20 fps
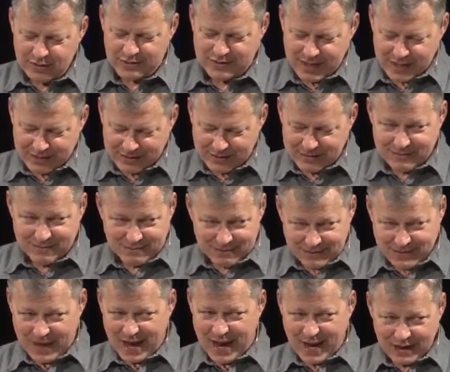
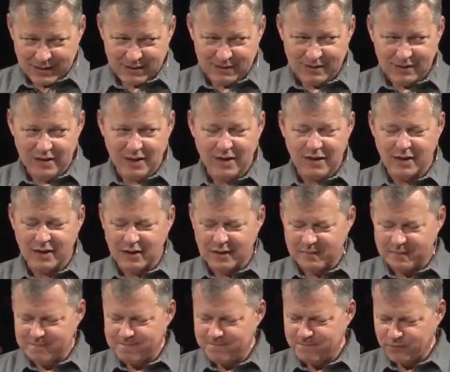take that
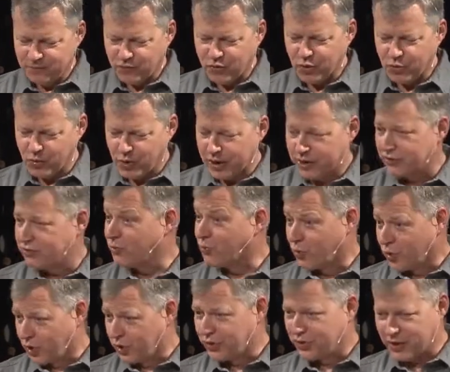for what it's
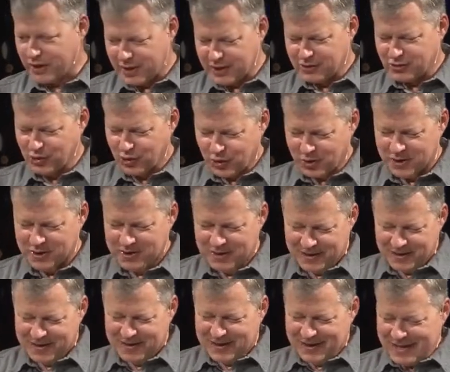worth in
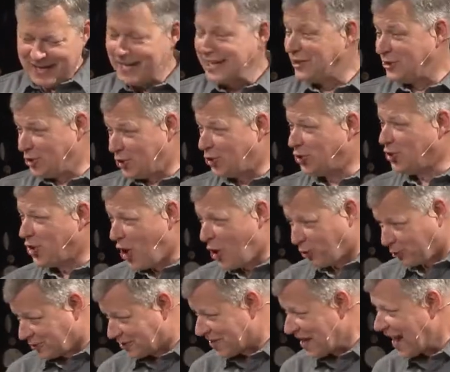your
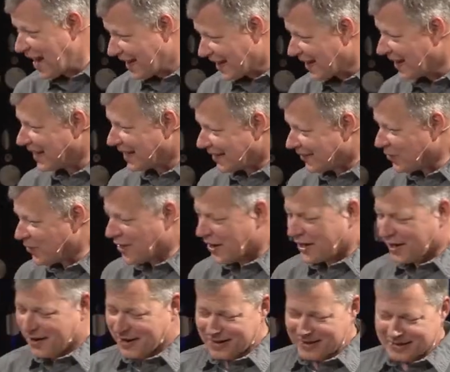note taking
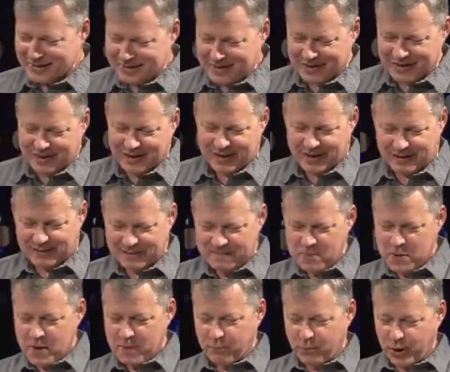there, you know.
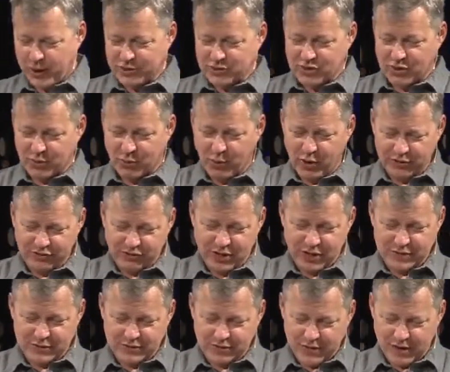Preacher was
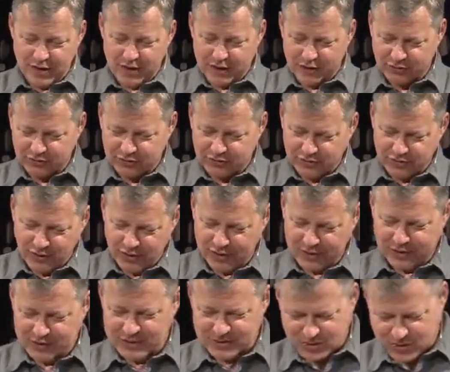on drugs
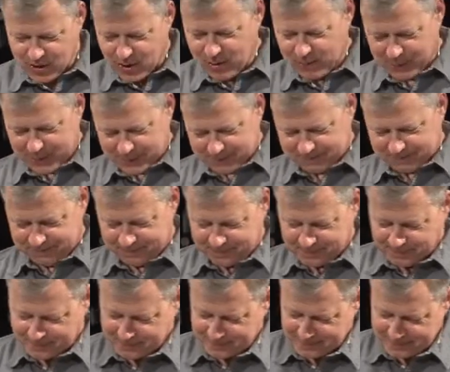during this sermon.
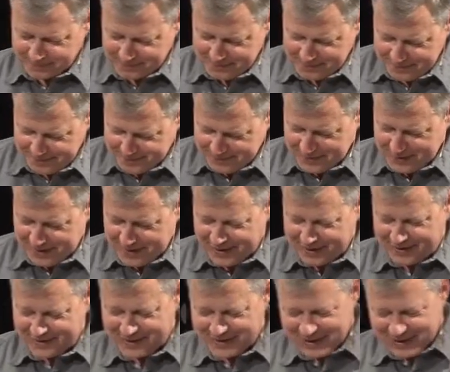Yeah.